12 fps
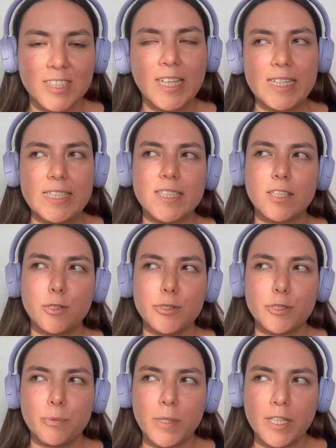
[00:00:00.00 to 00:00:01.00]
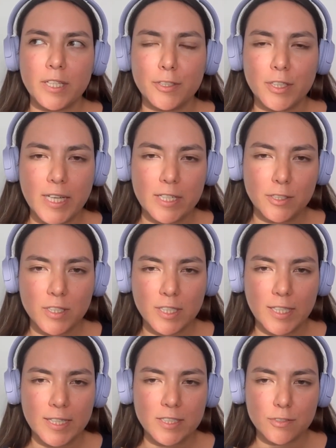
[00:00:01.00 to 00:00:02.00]
Is that also where you're getting your
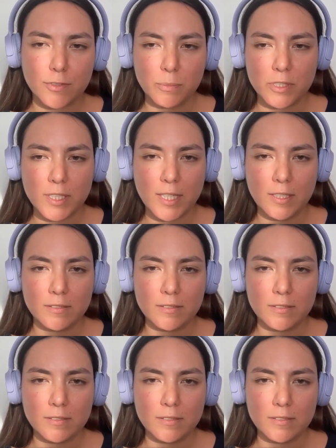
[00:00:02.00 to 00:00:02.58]
clients from today?